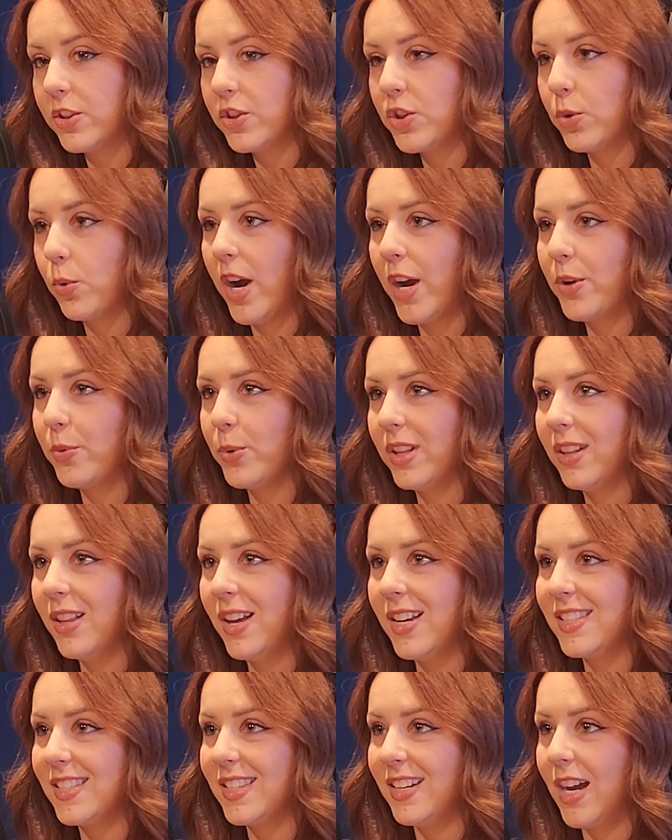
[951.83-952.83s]
So I
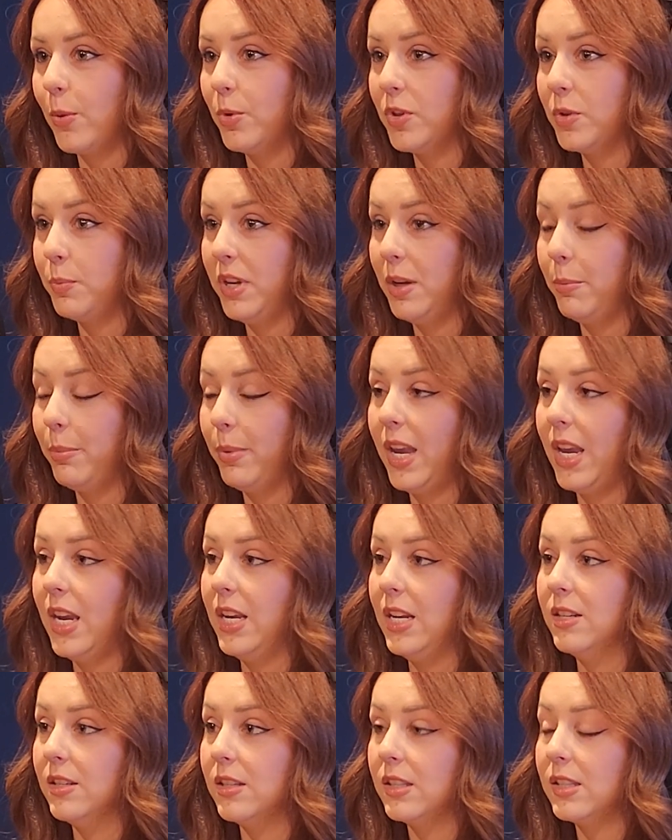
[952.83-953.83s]
realized that I was being
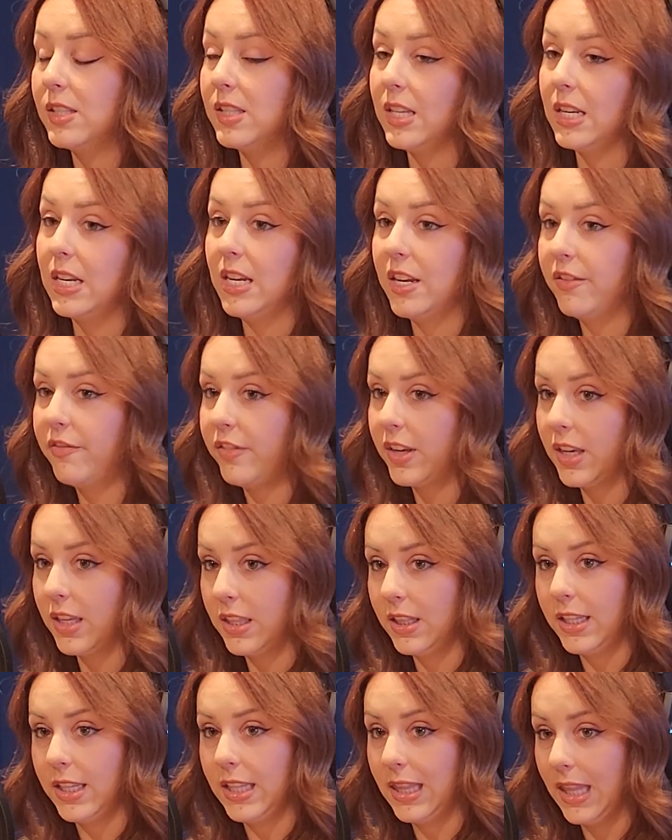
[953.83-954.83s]
paid
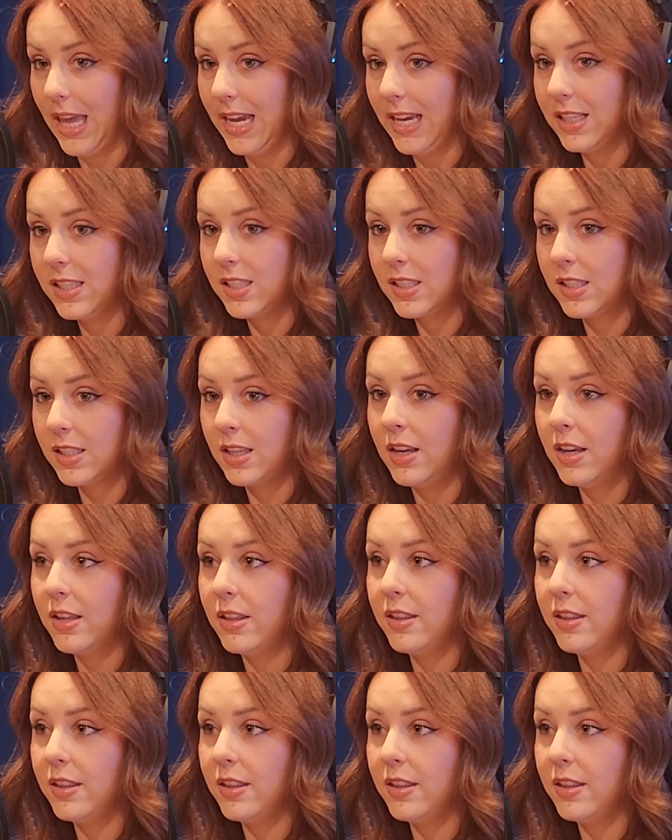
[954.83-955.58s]
significantly less